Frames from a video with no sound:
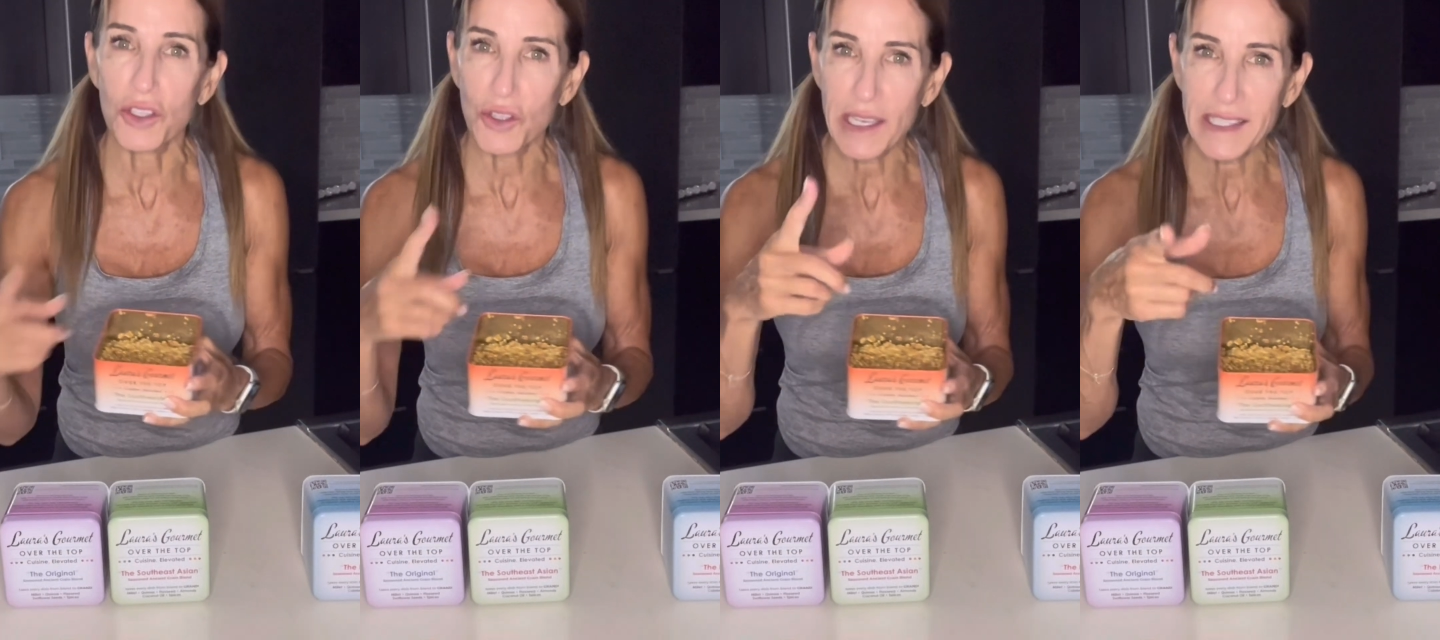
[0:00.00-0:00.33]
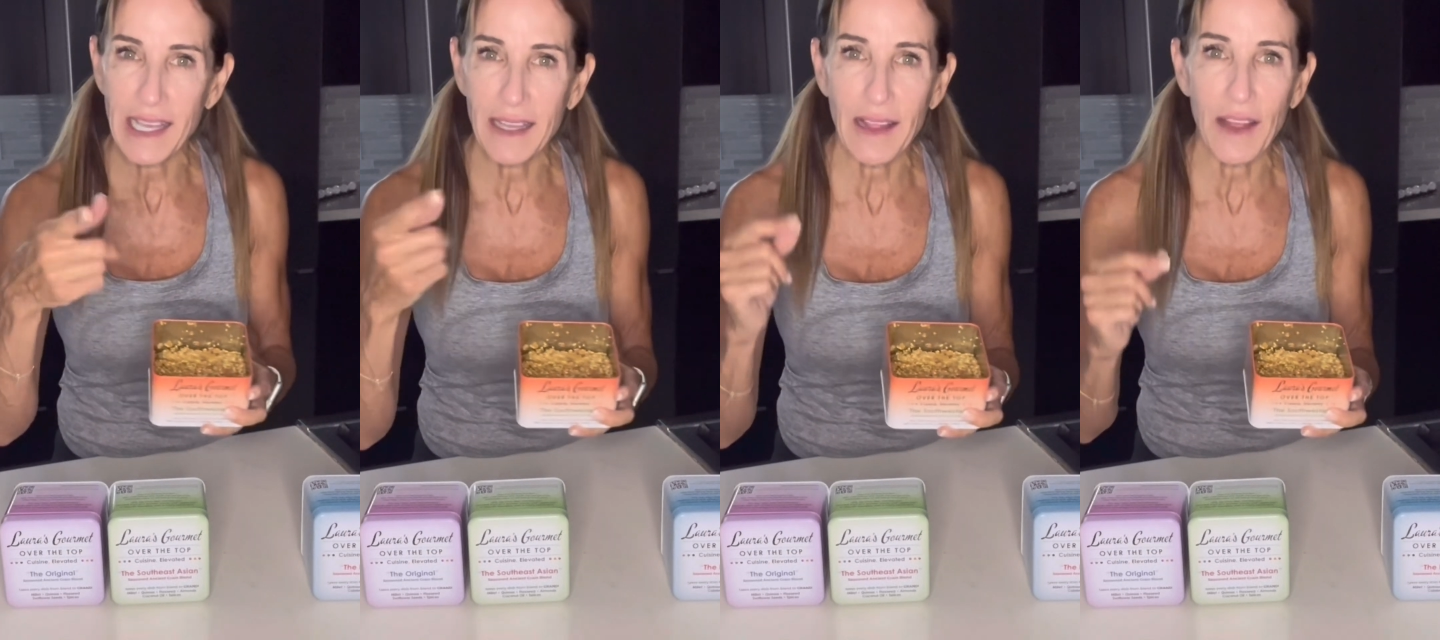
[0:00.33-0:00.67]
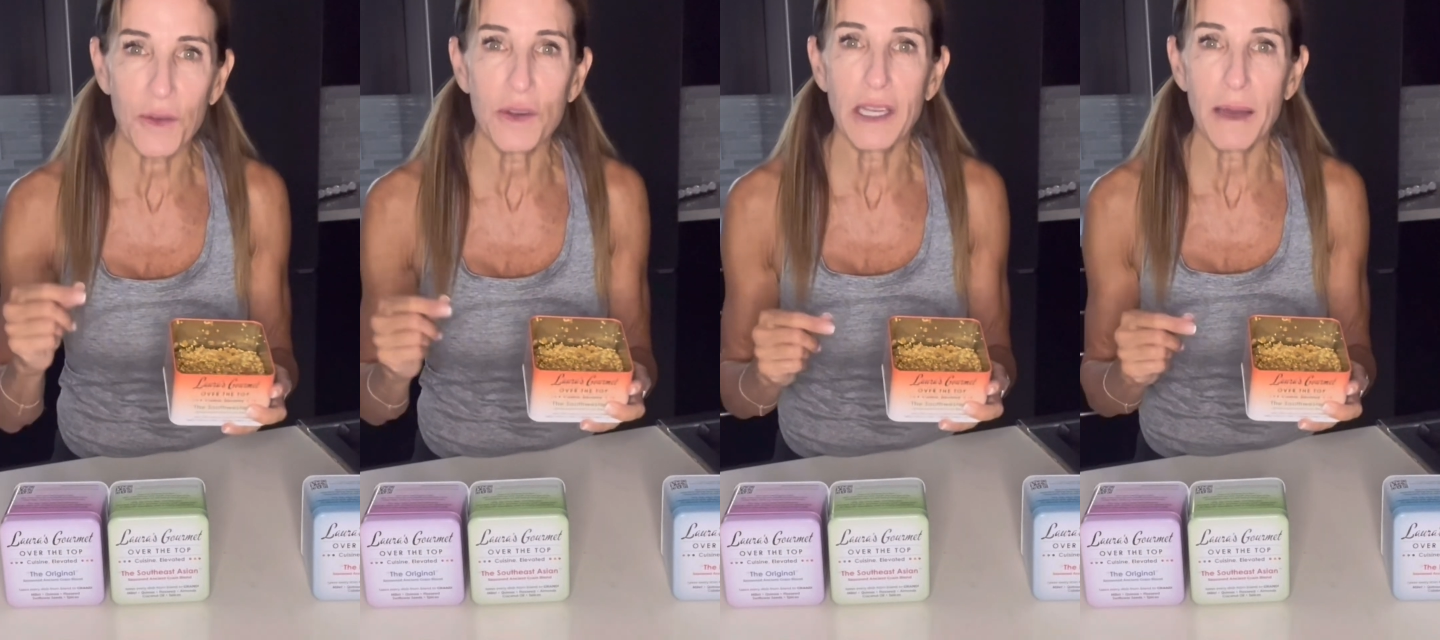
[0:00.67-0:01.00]
Try saying that
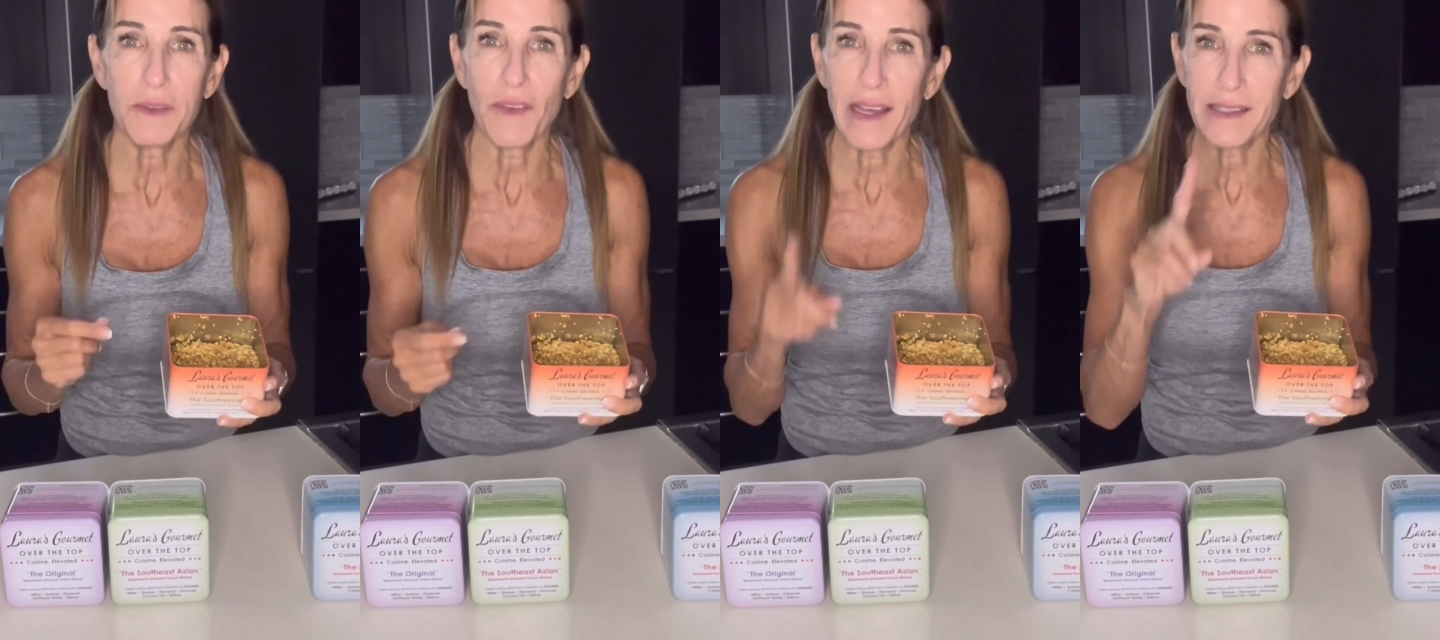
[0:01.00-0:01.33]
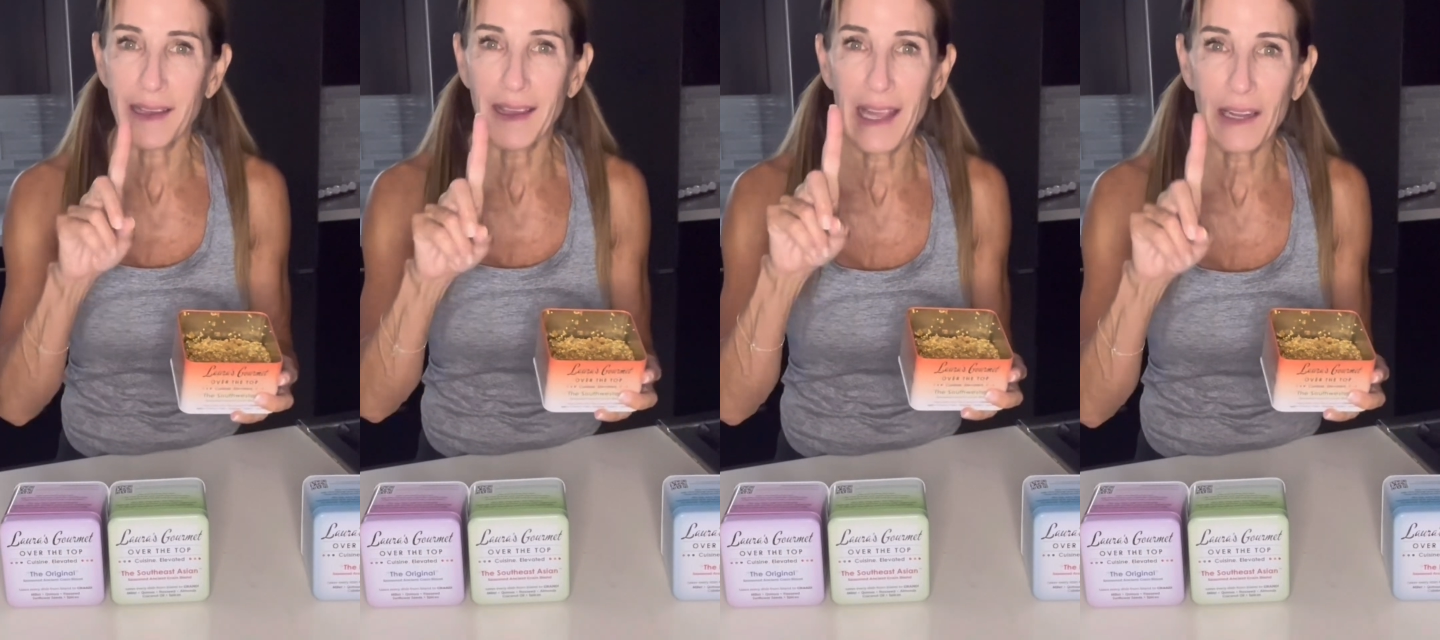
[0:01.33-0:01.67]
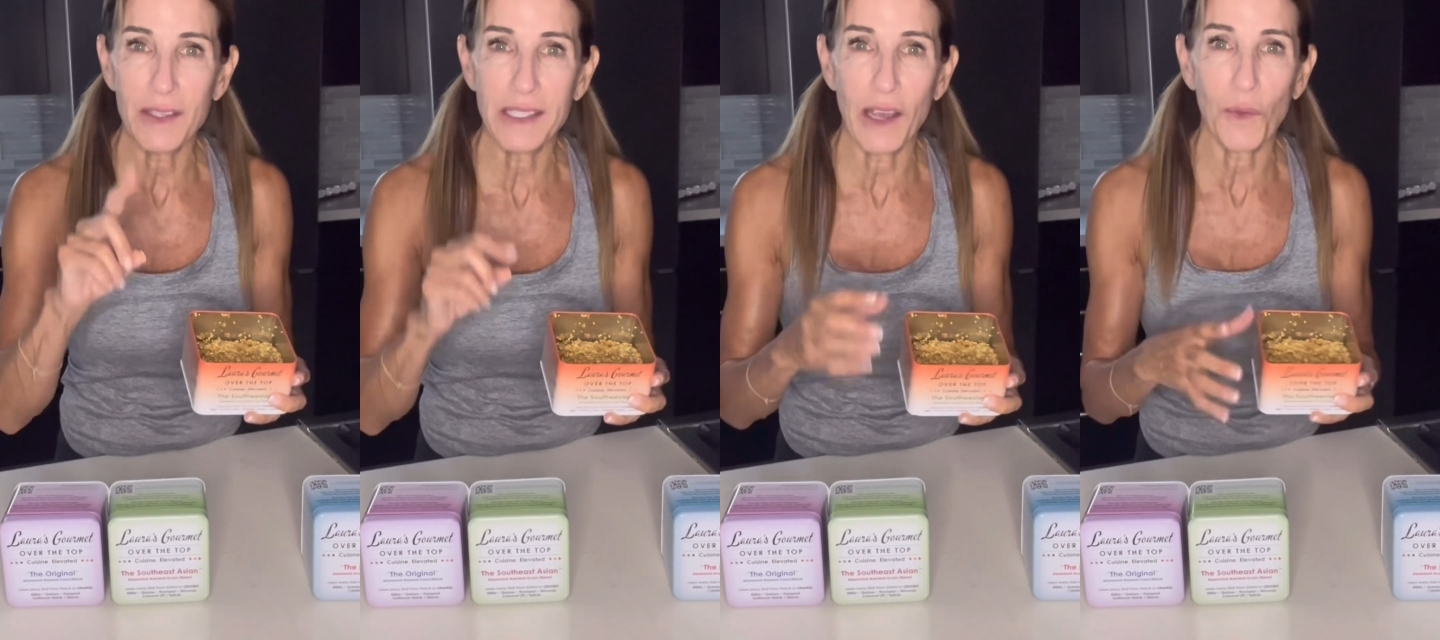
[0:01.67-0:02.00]
3 times fast. I can't
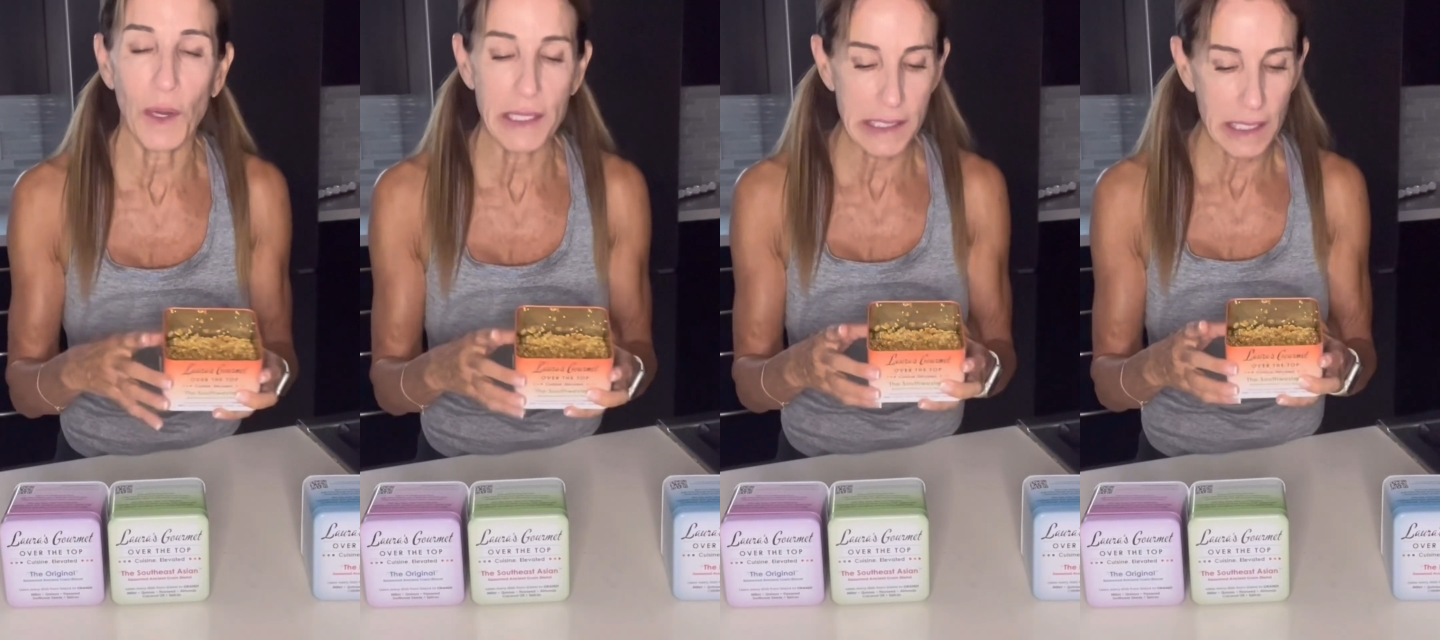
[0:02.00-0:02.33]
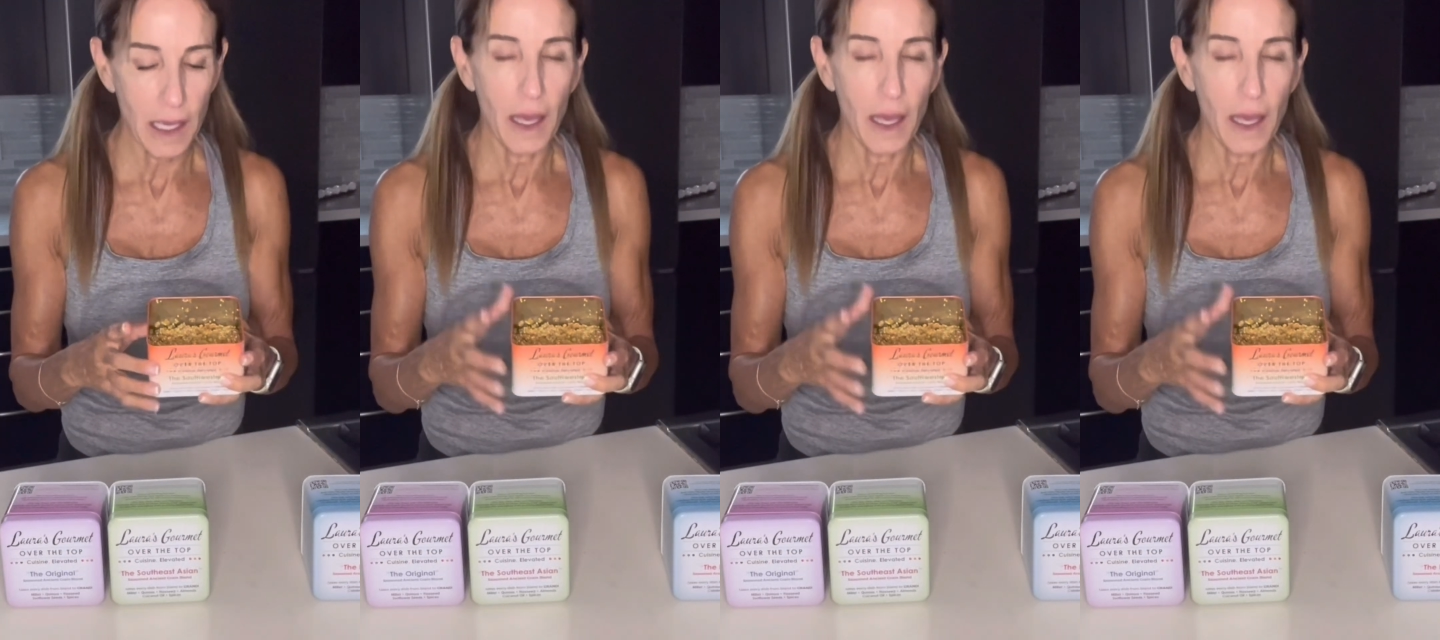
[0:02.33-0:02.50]
even say it once.